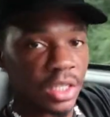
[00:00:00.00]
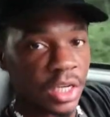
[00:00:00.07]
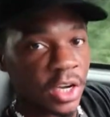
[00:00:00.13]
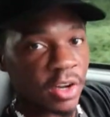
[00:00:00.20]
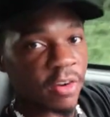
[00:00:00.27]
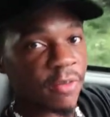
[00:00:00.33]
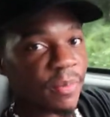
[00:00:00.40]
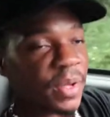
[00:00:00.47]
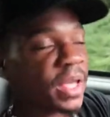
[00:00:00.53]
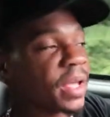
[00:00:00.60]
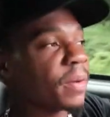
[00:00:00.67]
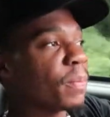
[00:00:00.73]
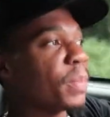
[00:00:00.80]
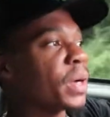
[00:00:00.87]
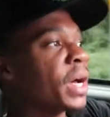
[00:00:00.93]
could have
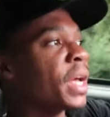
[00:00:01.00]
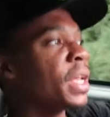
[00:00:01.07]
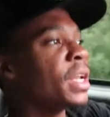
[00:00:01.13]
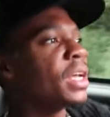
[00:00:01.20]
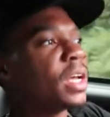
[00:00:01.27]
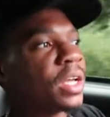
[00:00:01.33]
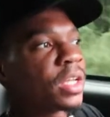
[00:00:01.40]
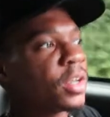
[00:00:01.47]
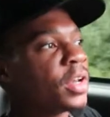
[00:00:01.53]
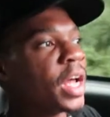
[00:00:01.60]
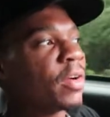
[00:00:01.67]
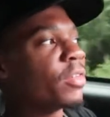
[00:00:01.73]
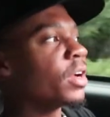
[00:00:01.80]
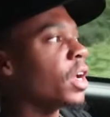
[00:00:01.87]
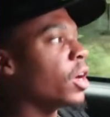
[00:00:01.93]
been, but you
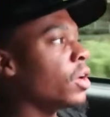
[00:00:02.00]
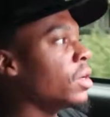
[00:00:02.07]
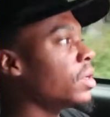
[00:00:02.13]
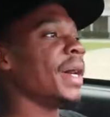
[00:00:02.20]
never know.